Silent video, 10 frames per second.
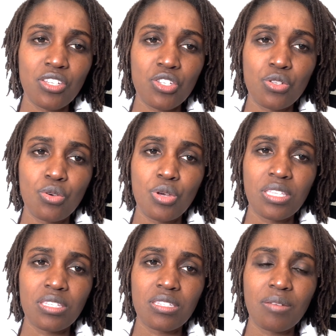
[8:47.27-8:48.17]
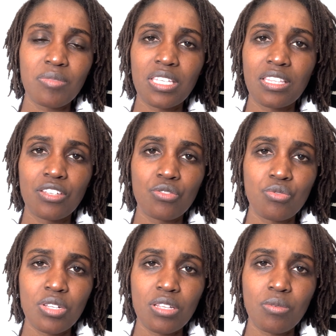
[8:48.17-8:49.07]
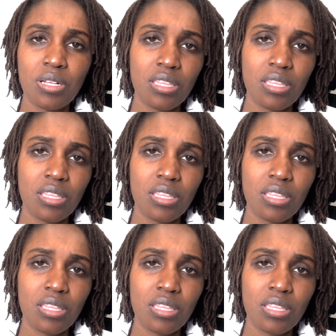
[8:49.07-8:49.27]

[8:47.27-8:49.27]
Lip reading: So it's something that you really want to